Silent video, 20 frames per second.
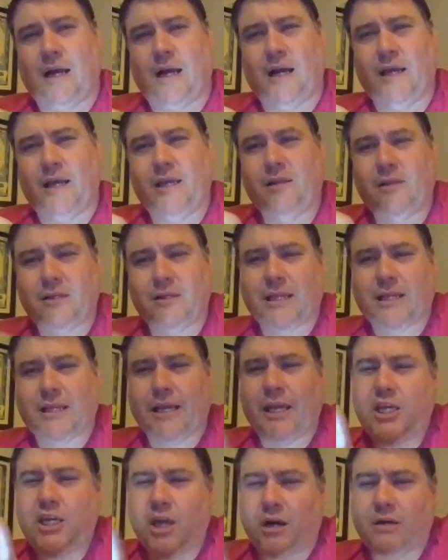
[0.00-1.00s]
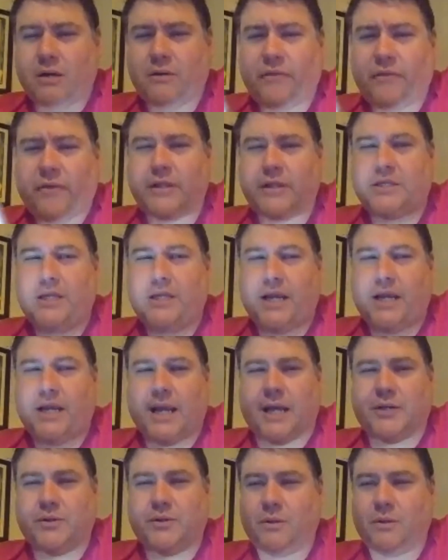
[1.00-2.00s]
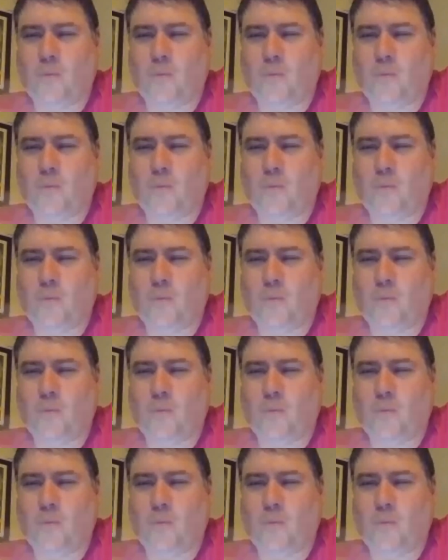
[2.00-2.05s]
He looks like a young Frank Sinatra.